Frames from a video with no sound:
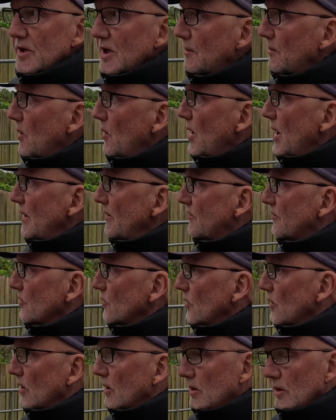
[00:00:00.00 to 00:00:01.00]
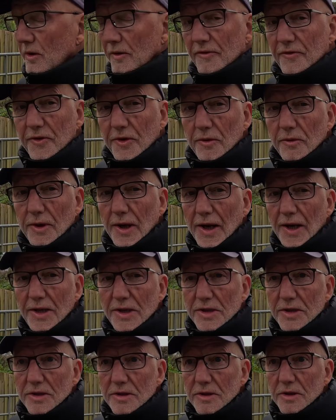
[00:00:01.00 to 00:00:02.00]
come away for a few
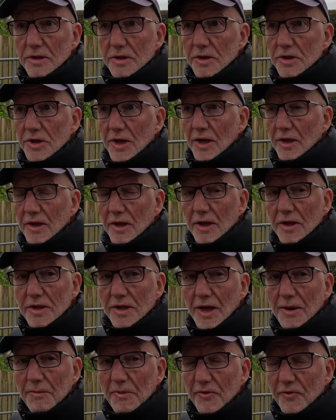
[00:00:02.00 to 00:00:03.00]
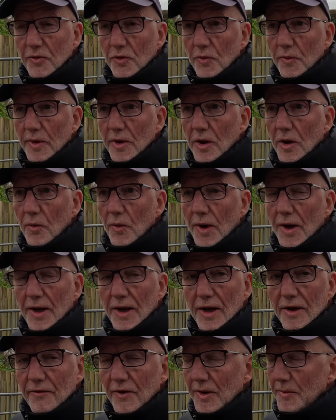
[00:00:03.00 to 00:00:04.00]
days just to check things out before we go away at the
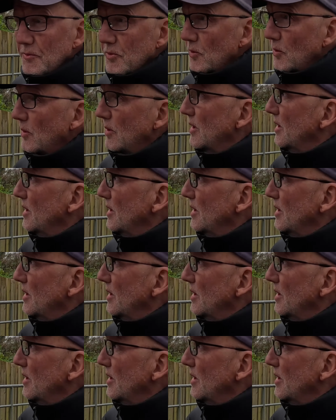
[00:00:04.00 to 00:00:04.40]
end of April.